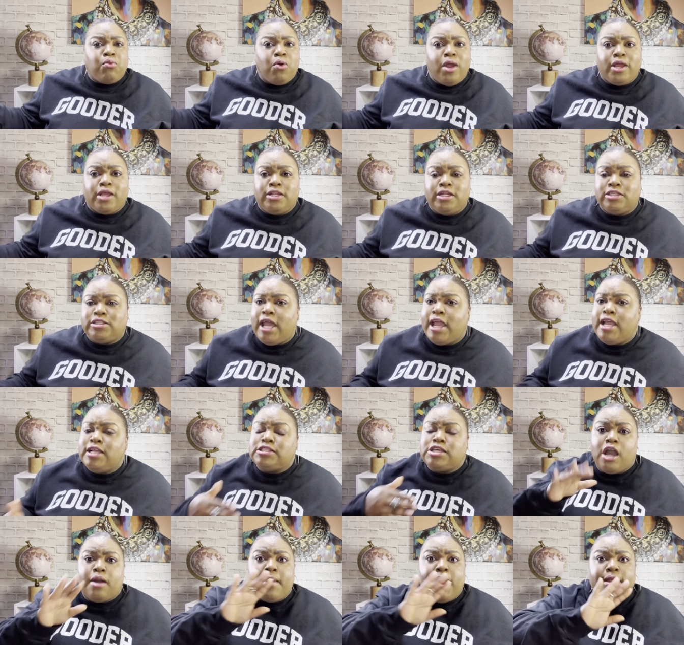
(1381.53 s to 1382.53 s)
They didn't
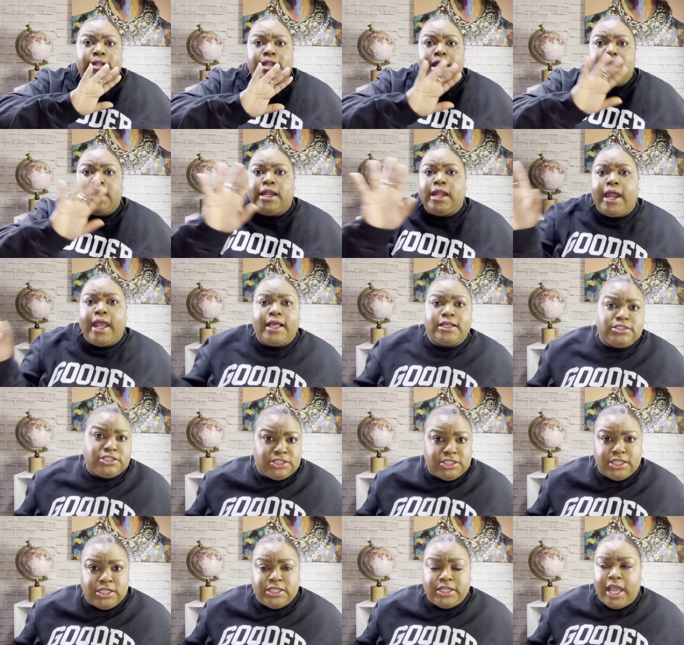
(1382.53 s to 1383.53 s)
talk about none of that
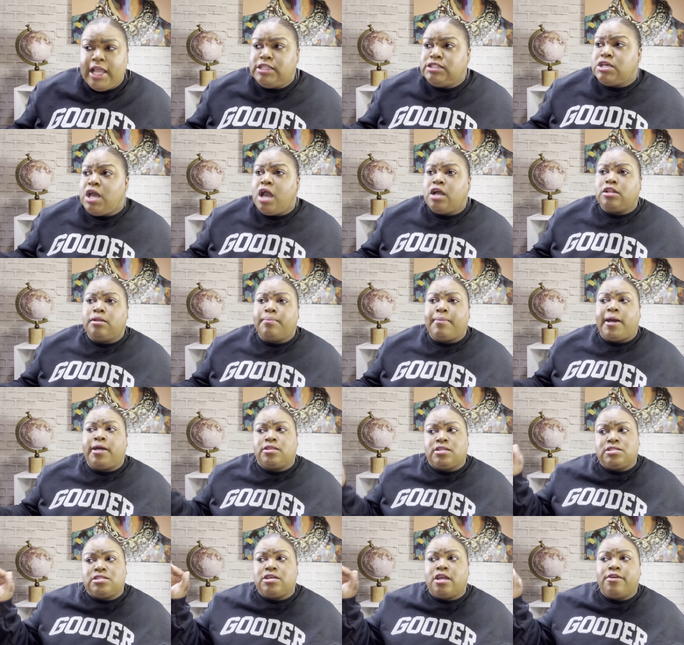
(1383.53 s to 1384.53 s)
shit. They talked about
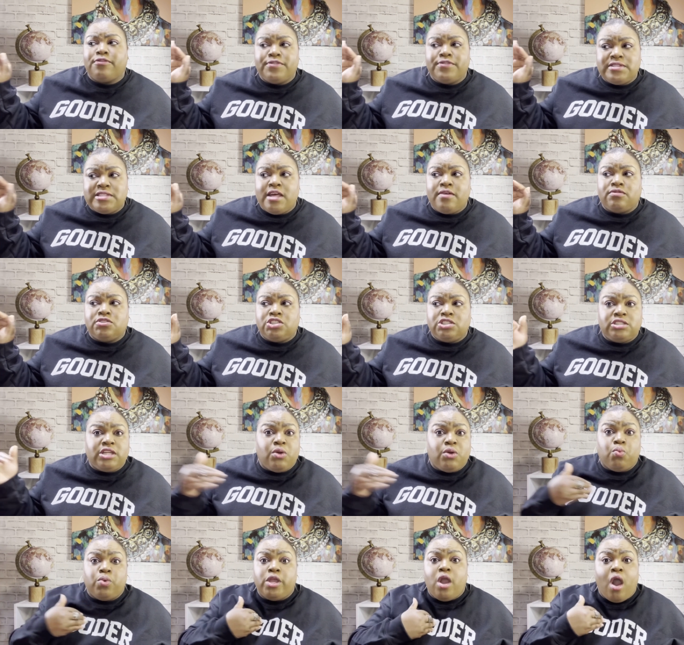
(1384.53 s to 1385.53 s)
the surface level shit that
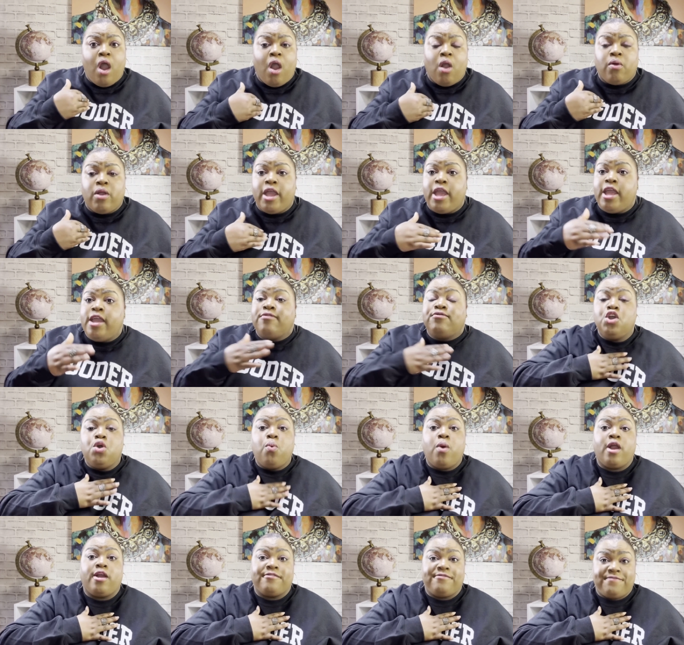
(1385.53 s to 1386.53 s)
we are, if you
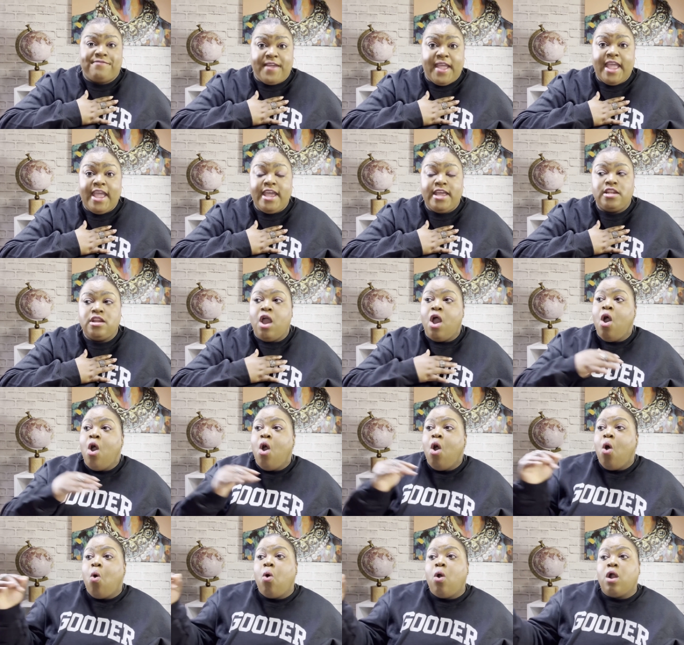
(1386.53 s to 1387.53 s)
were a fan
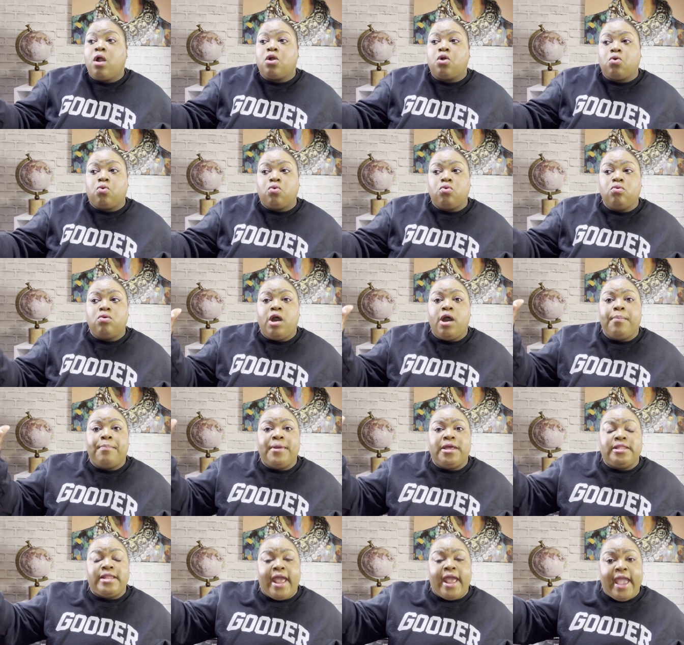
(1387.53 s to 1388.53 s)
or grew up
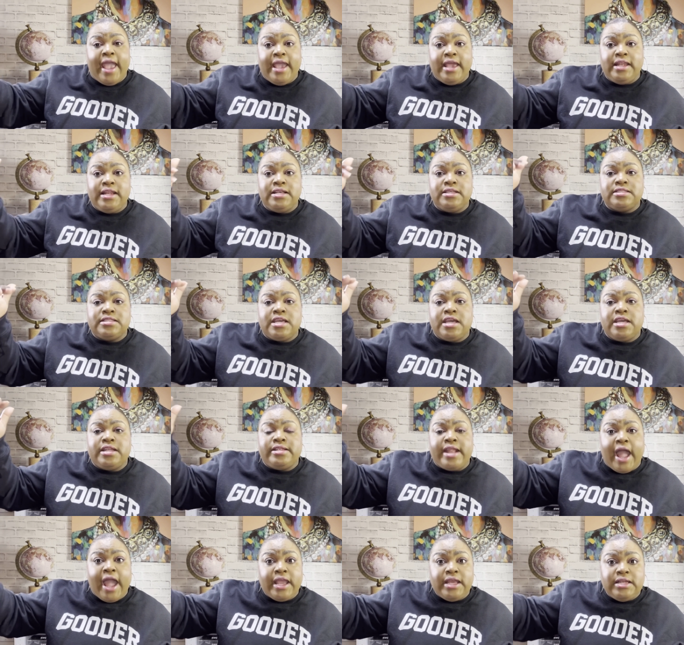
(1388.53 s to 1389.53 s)
in the 80s and
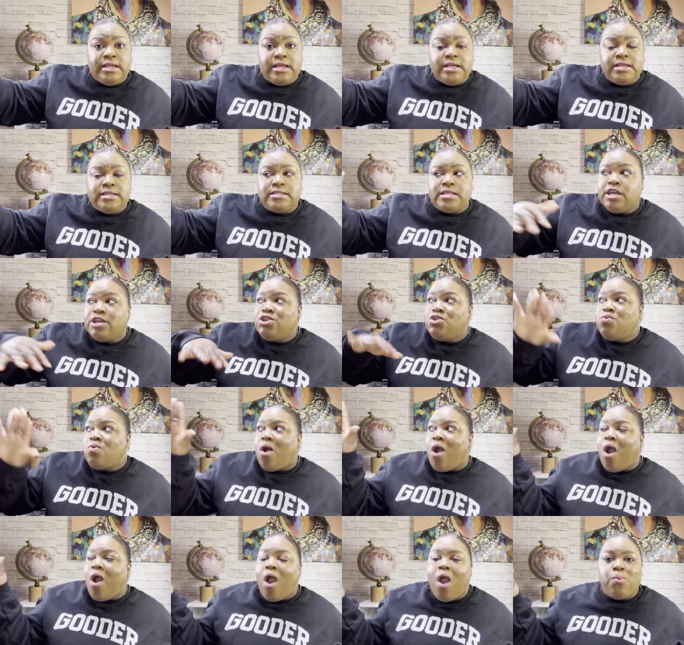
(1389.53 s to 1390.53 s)
90s, you
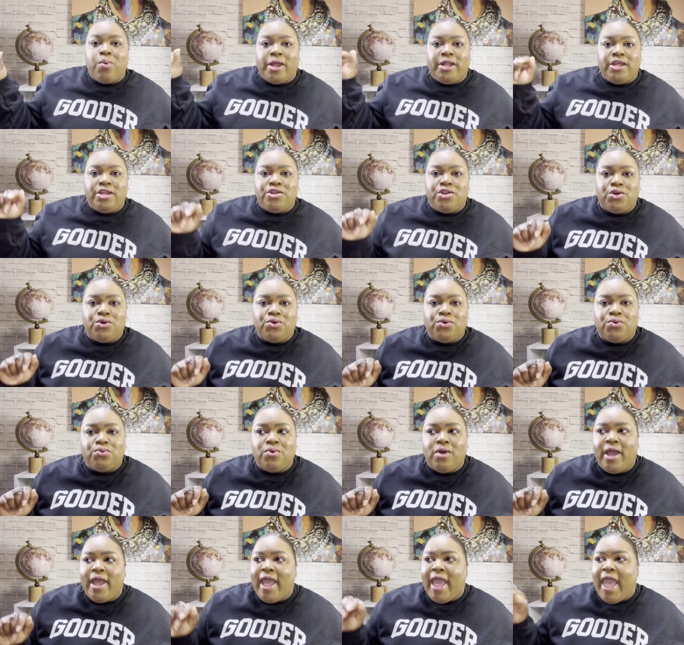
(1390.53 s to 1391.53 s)
already knew
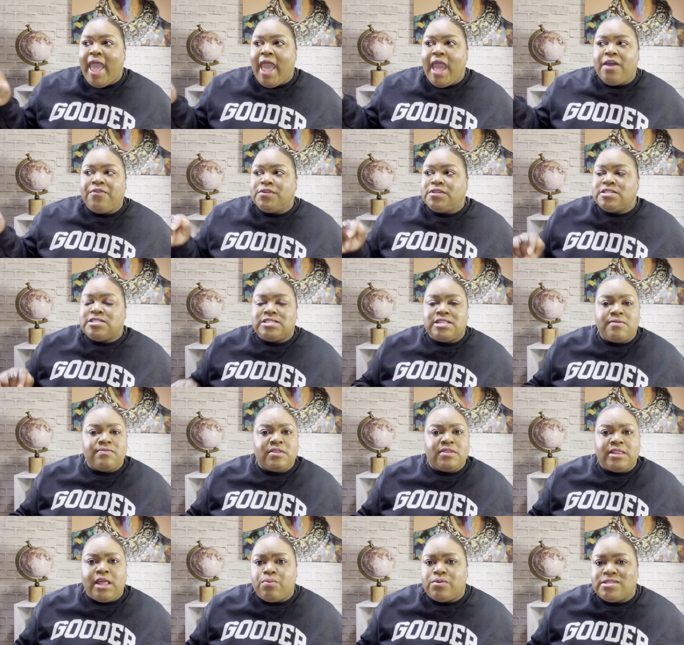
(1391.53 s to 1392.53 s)
half of the stuff that
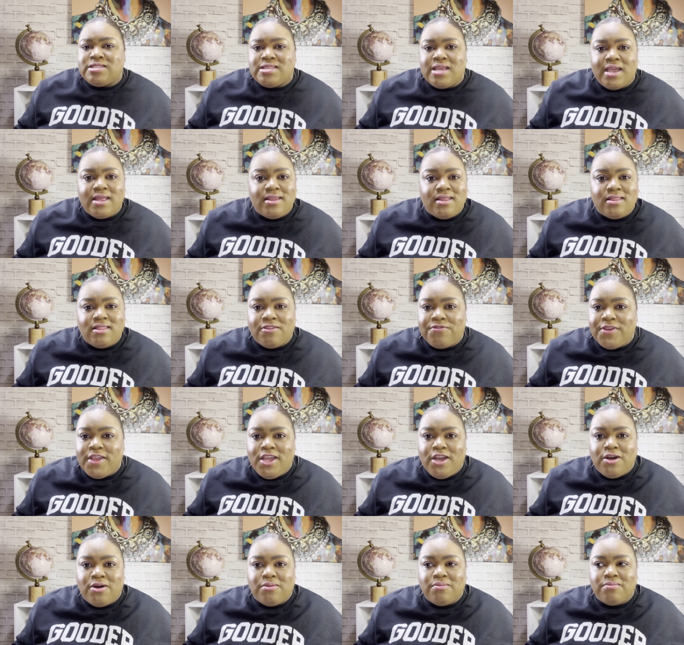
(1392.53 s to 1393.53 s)
they were saying in the
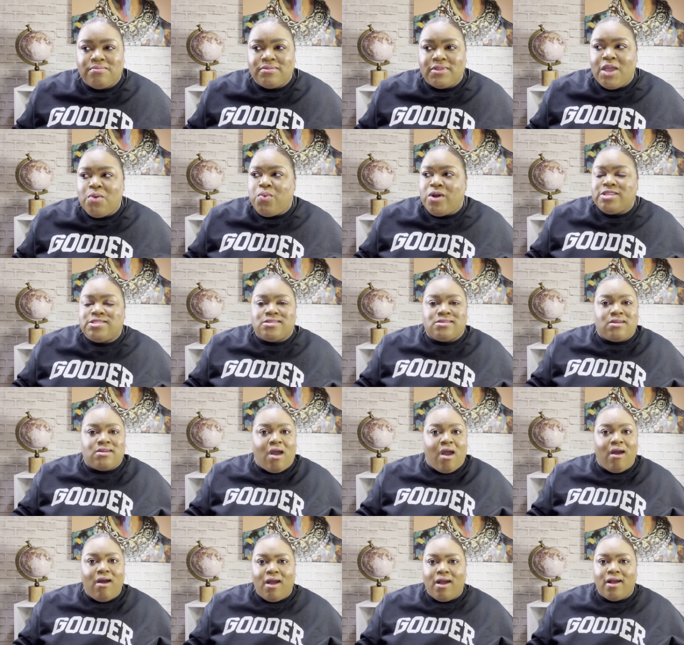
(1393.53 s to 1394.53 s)
film. It wasn't
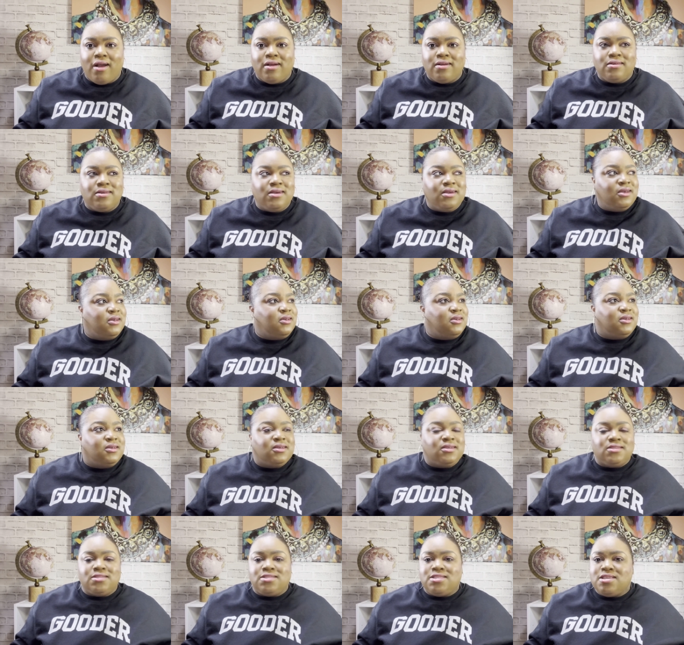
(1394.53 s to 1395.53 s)
hard
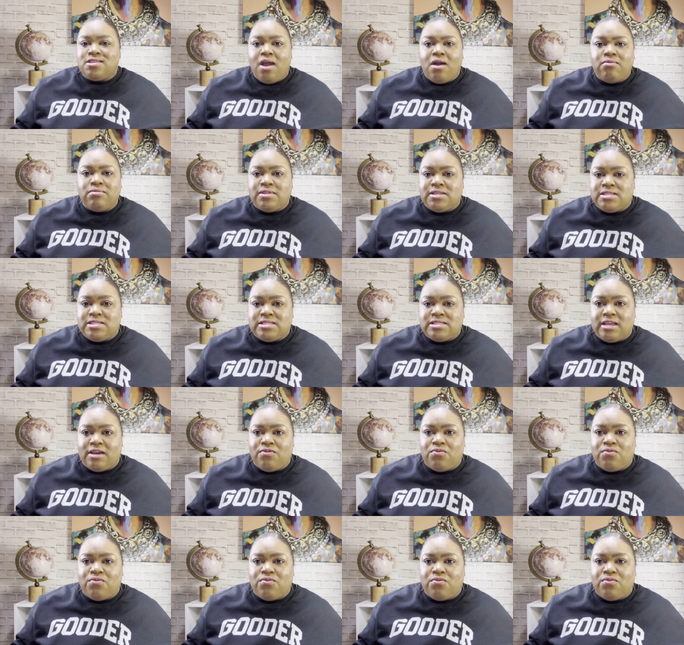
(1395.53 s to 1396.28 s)
to know this stuff.